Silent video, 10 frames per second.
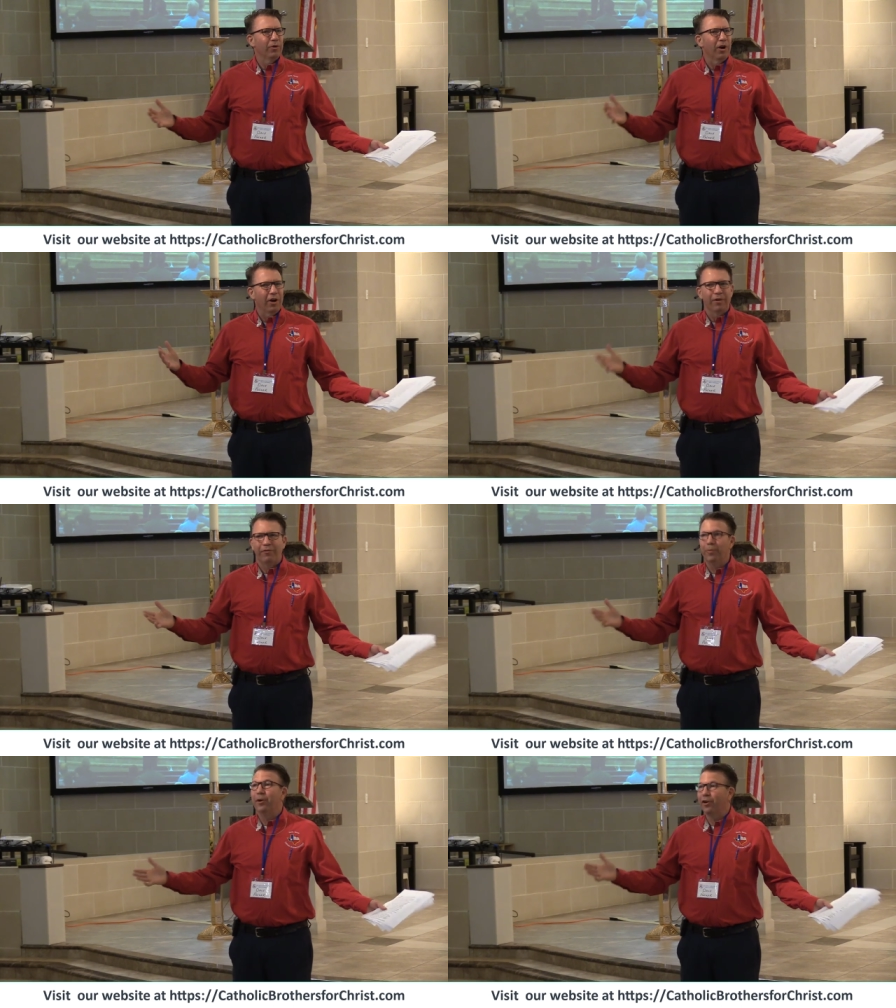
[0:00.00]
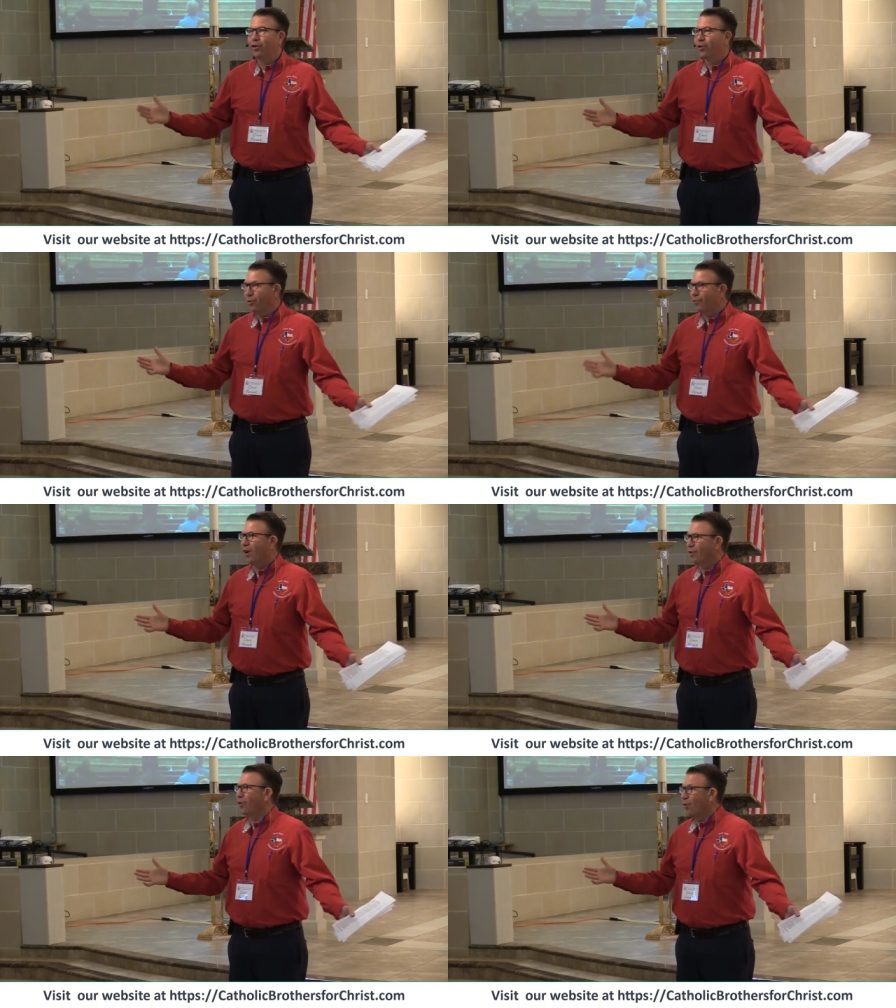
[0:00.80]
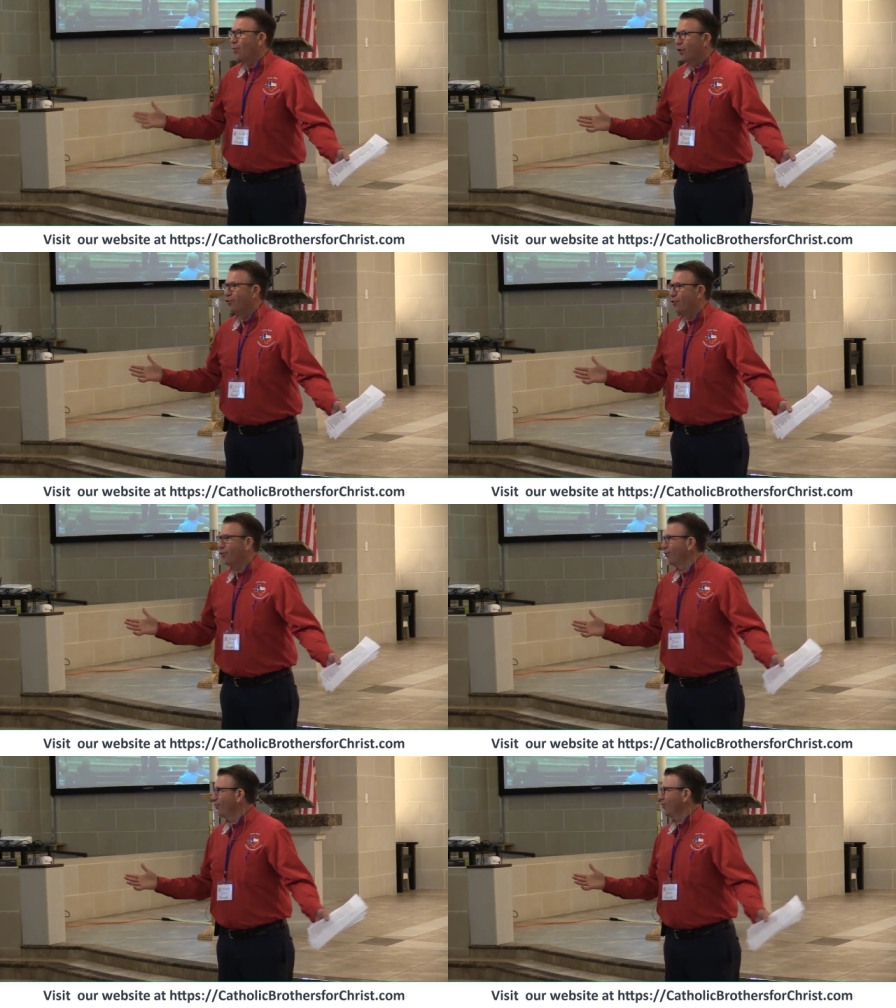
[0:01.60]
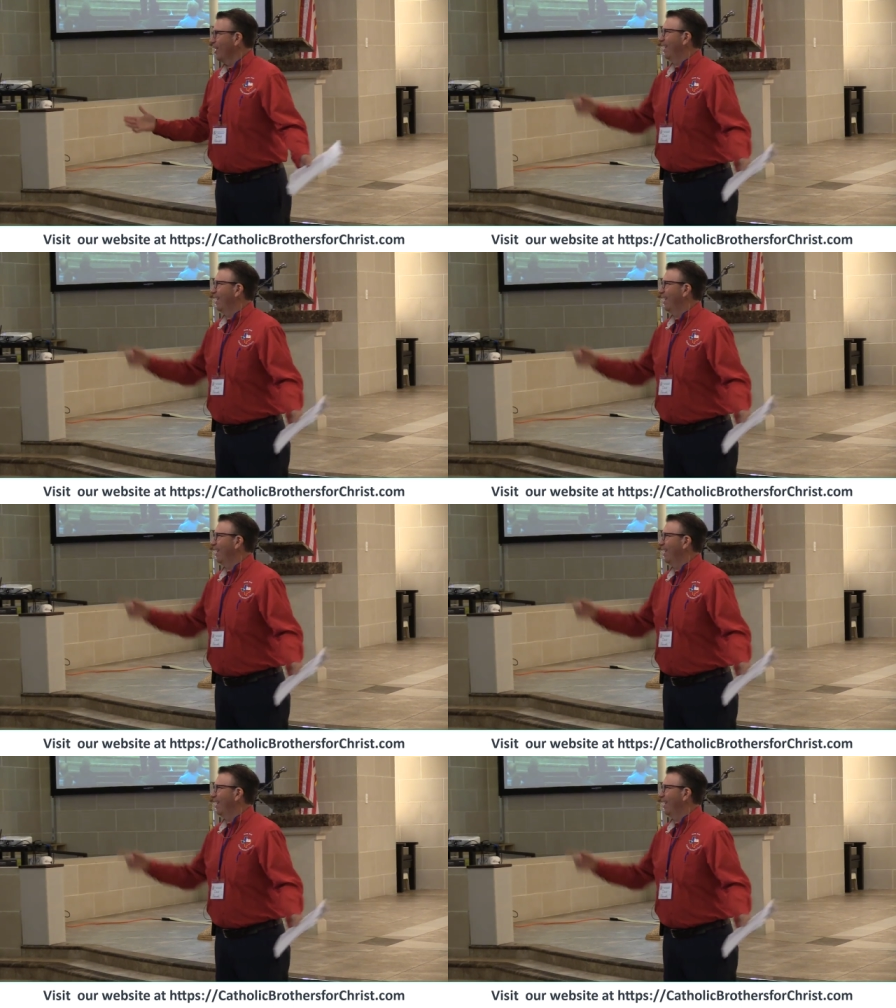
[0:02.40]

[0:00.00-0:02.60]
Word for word: you, are unfamiliar with Father Larry Richards,